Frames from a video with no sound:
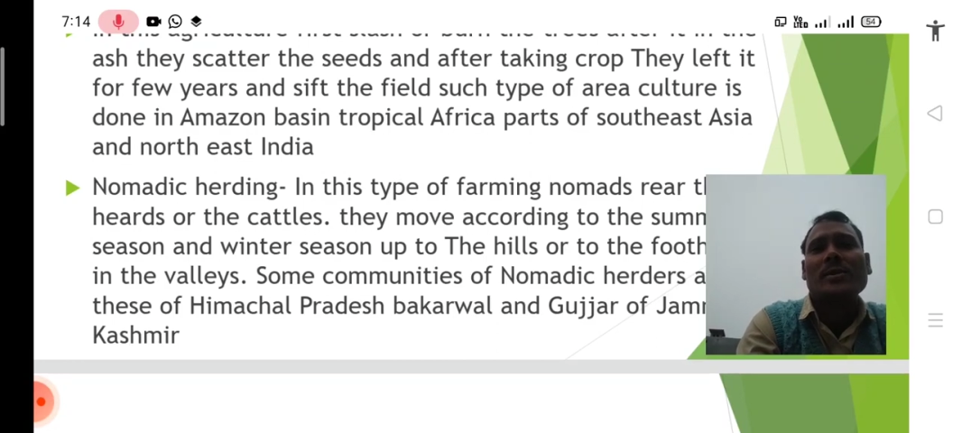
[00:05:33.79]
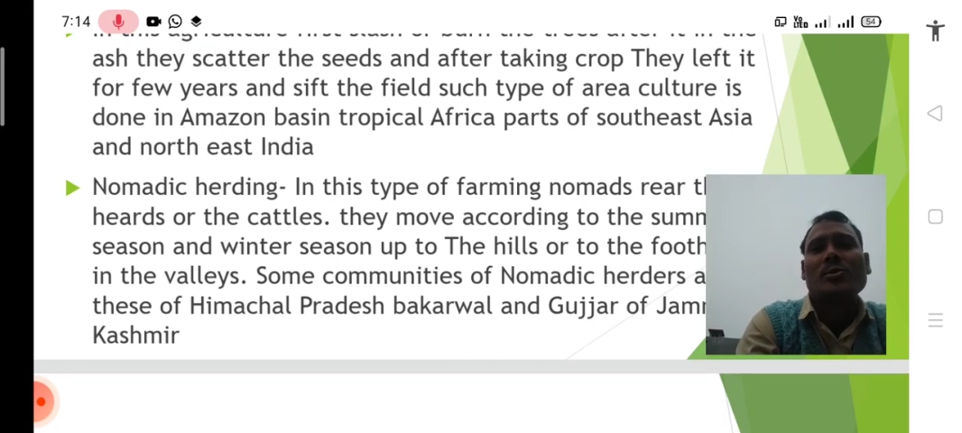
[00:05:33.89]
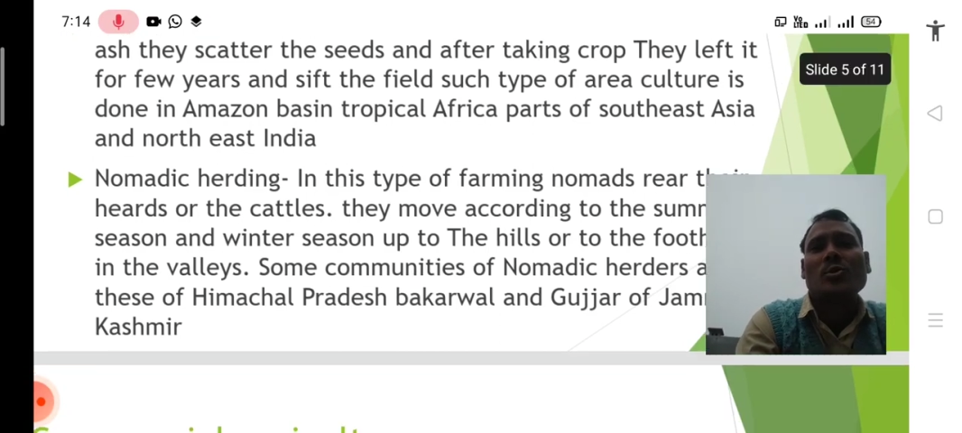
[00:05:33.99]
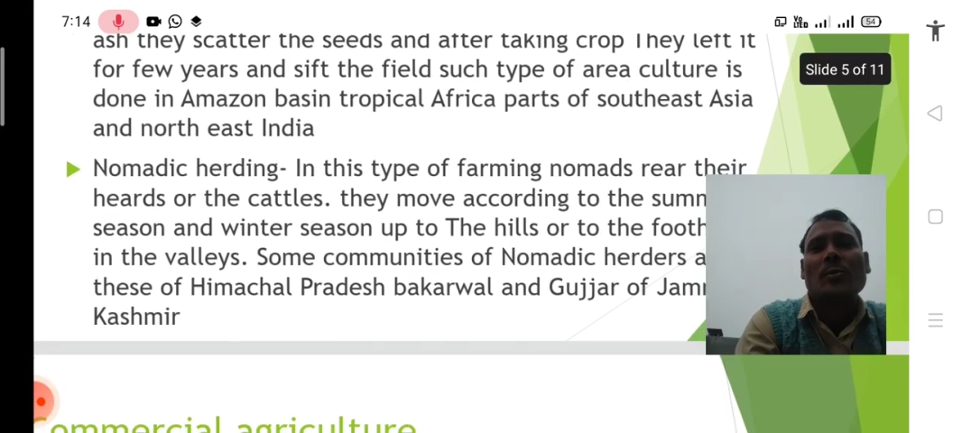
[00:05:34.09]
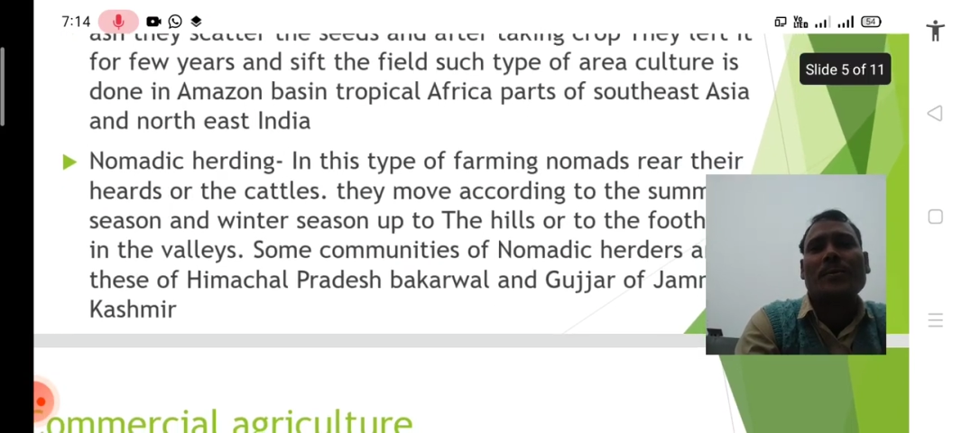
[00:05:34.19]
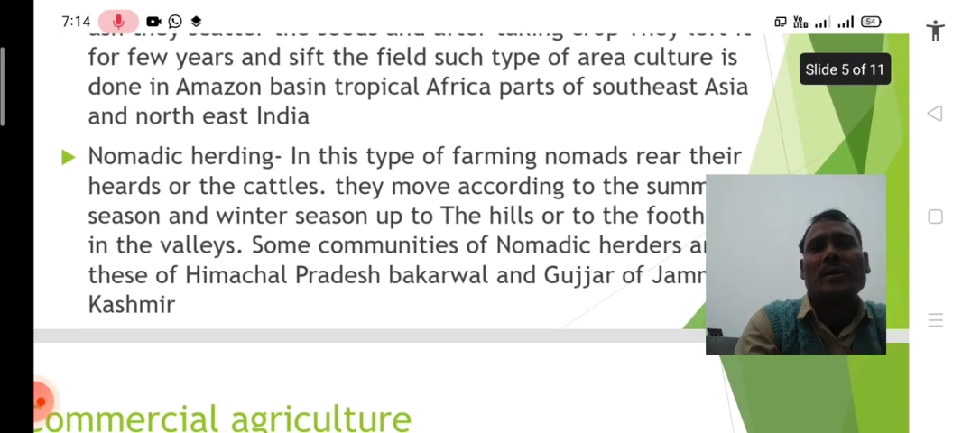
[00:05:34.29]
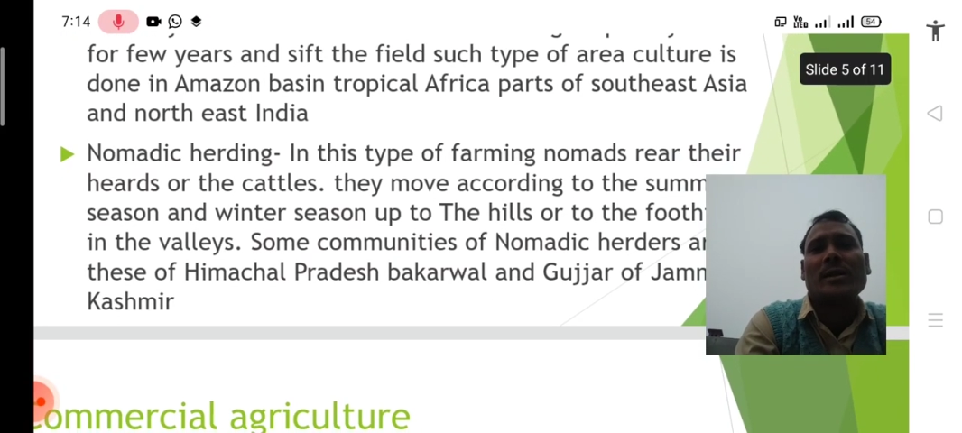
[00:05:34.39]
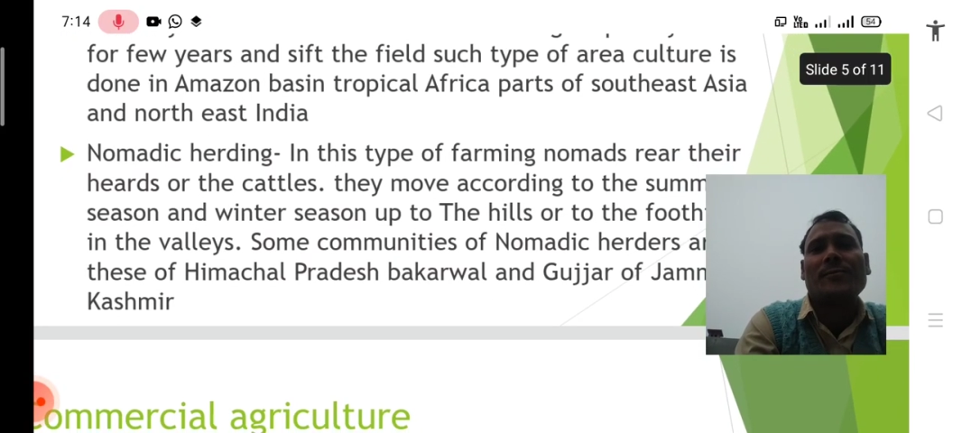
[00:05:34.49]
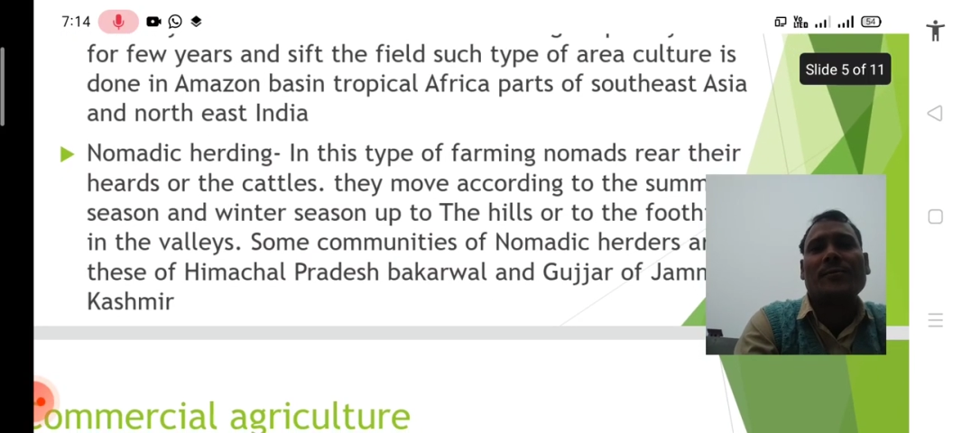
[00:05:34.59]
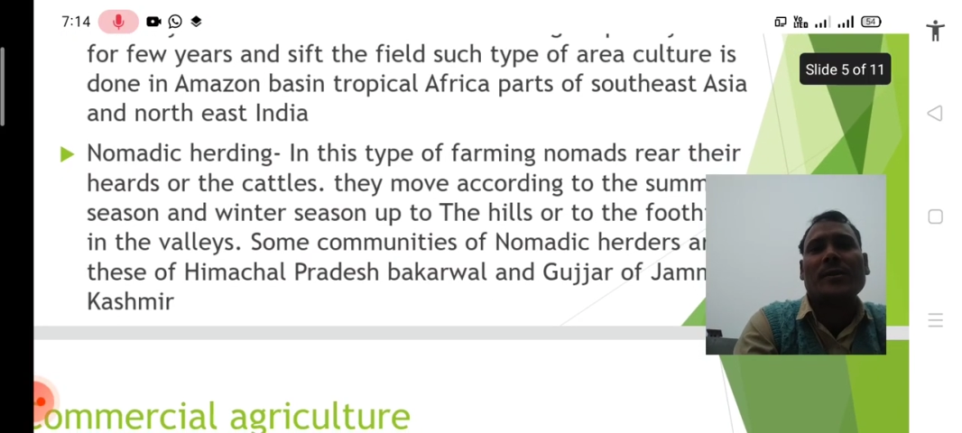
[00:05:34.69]
tropical
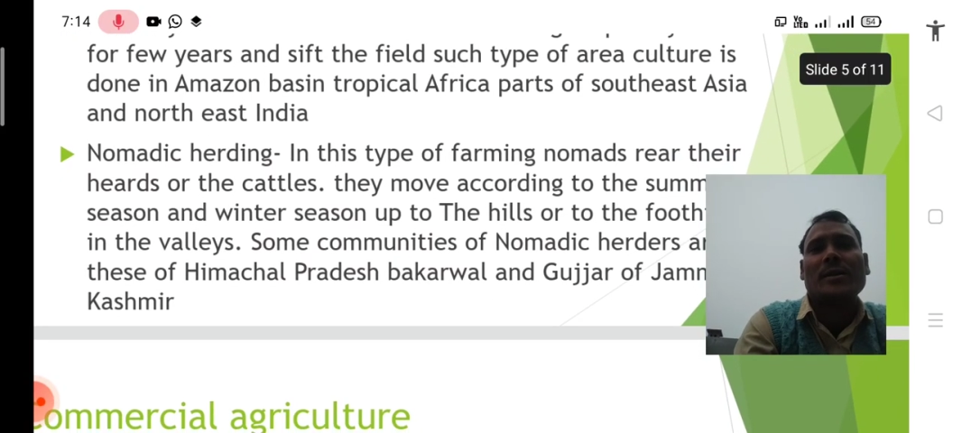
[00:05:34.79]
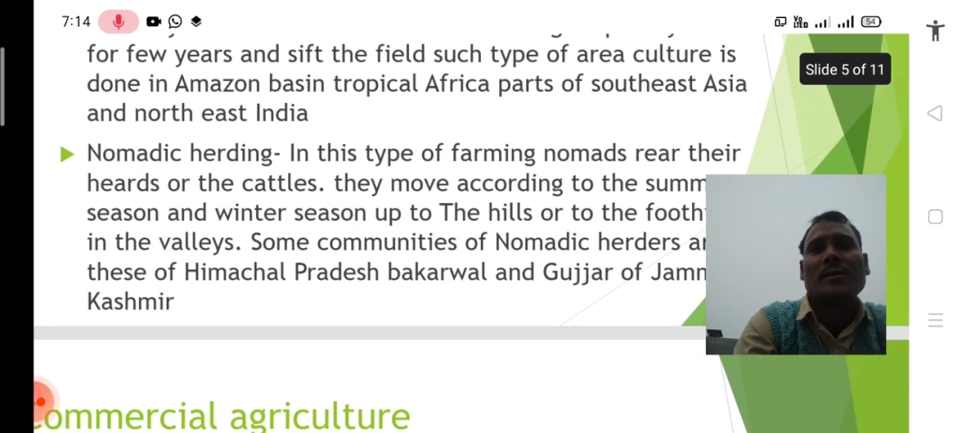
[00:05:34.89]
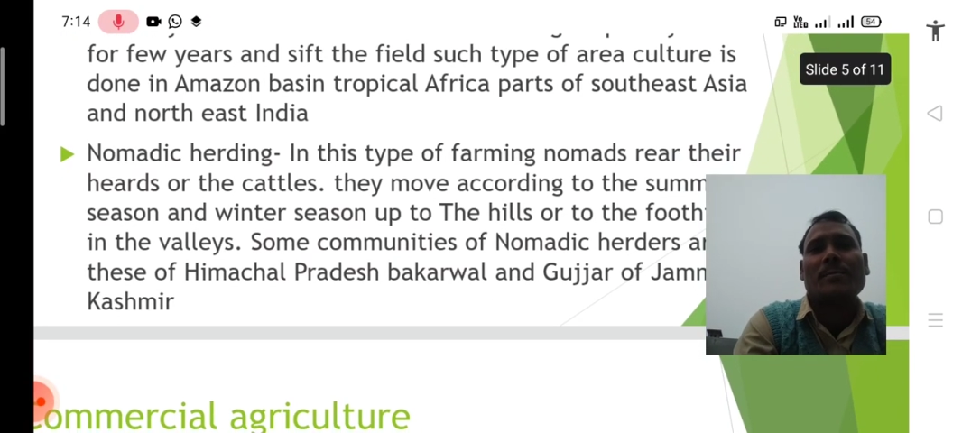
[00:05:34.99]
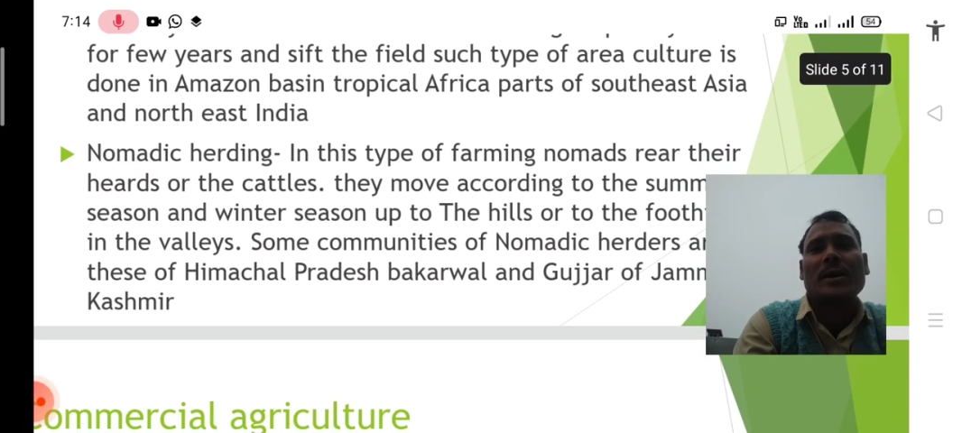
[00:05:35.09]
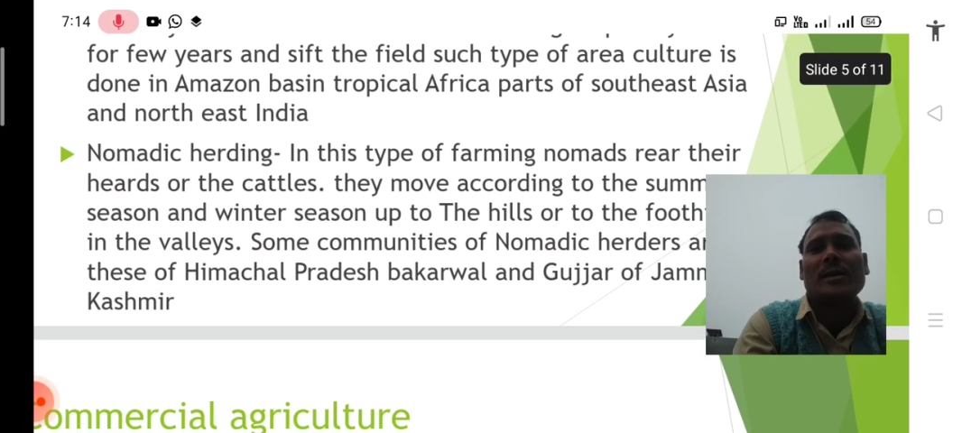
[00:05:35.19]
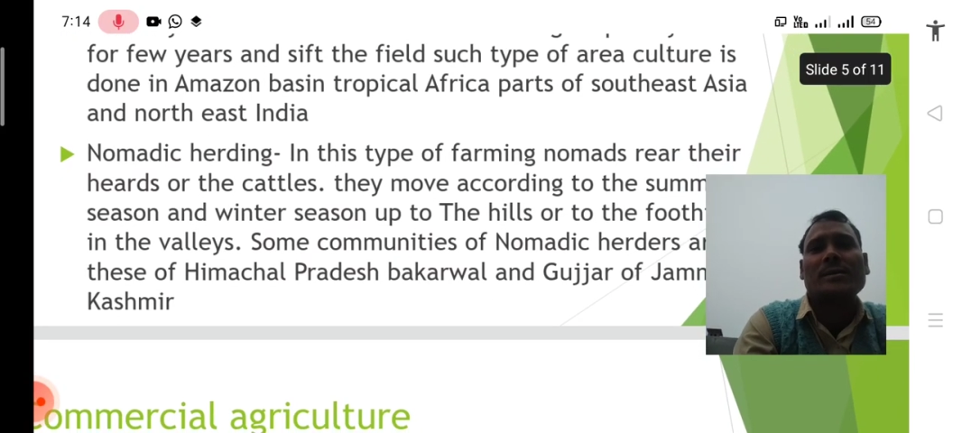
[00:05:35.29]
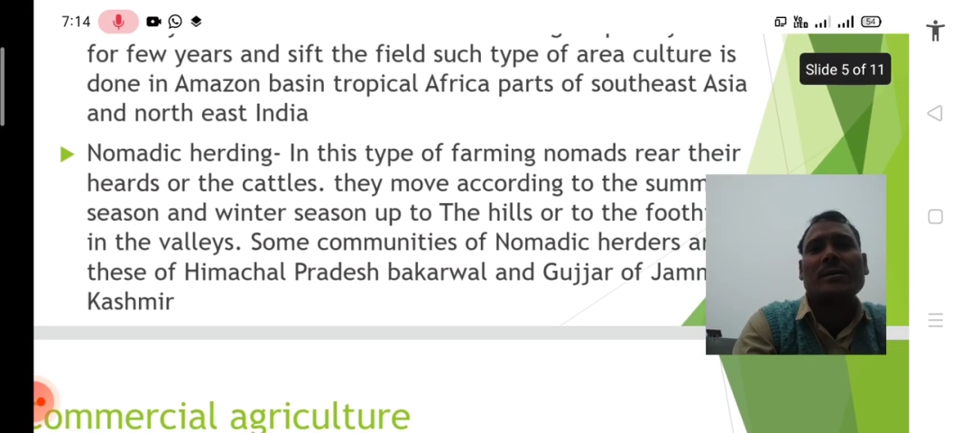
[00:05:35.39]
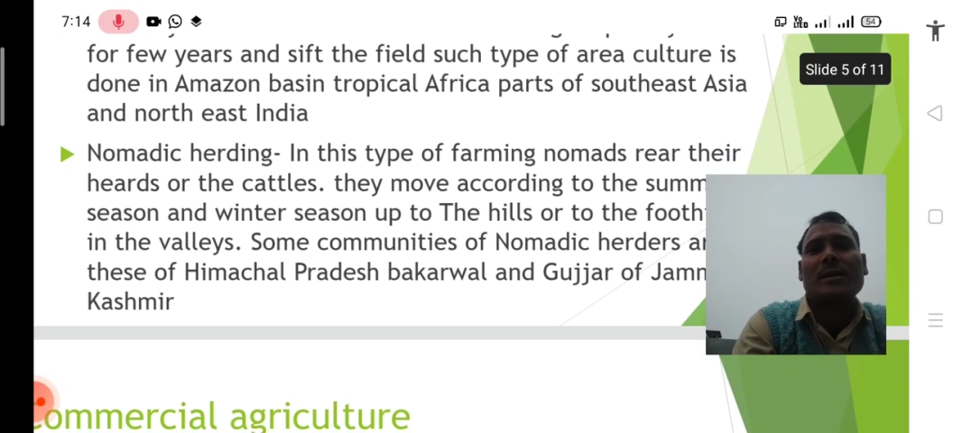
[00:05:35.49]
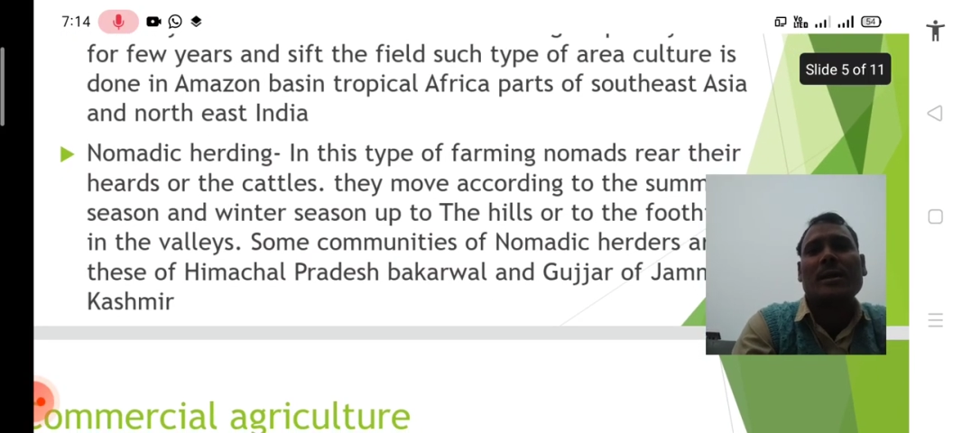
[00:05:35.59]
Africa parts,